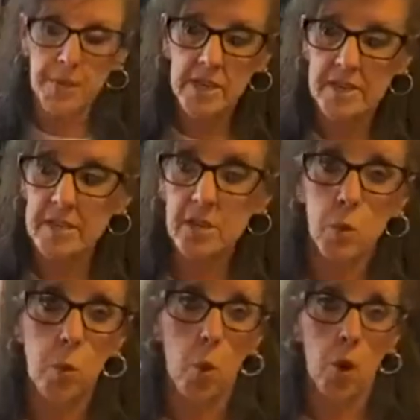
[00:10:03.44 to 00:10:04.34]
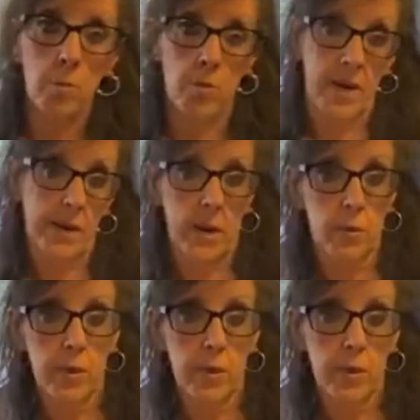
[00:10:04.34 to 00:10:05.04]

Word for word: bit because it's warm right now.